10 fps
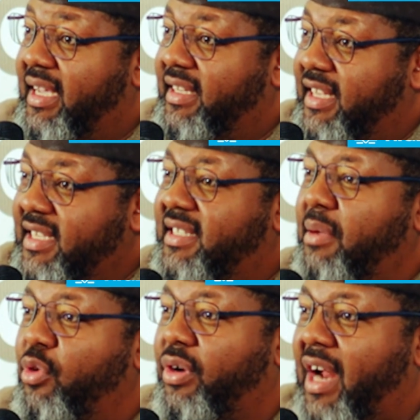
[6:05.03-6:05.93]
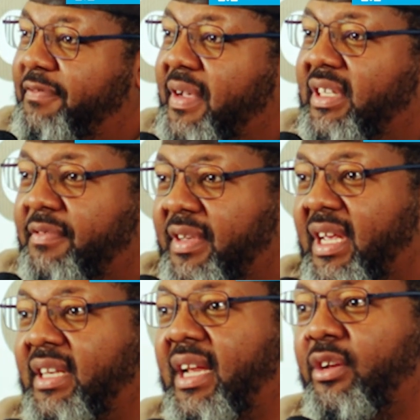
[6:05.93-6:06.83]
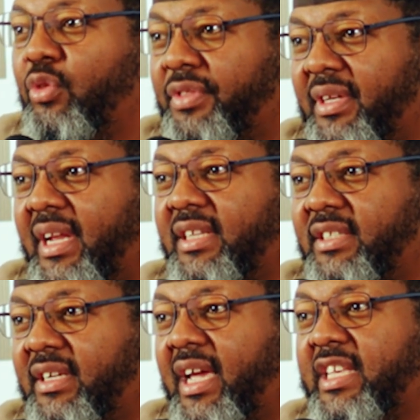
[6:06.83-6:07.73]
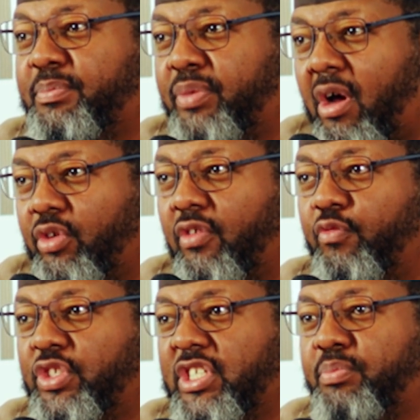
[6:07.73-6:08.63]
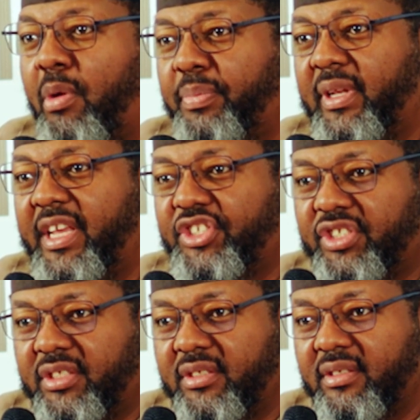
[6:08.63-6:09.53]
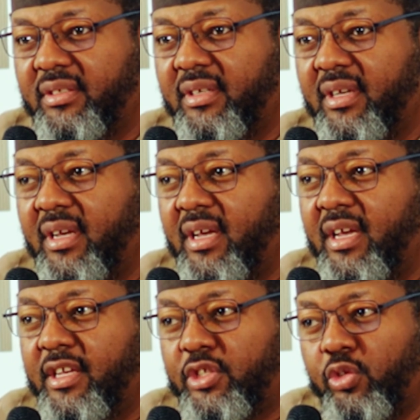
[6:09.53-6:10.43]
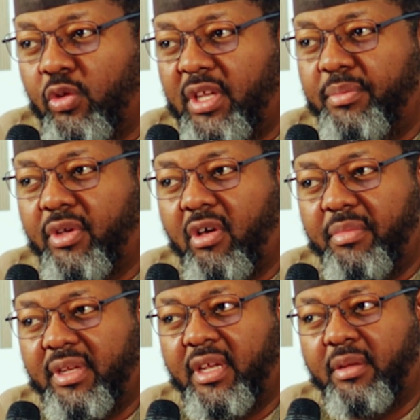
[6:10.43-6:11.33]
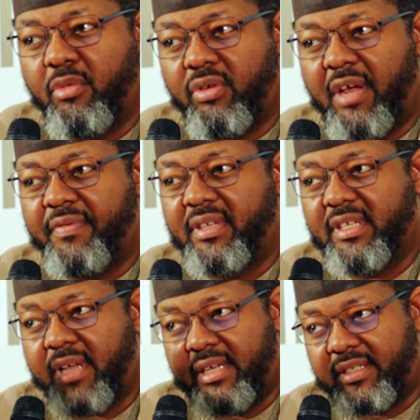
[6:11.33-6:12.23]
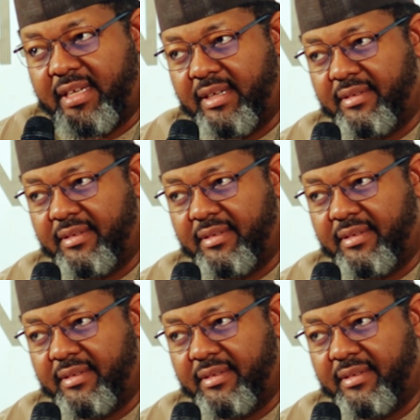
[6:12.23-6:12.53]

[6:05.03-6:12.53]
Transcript: This demographic dividend that northern Nigeria is proud of, which is population, is slowly becoming a demographic disaster.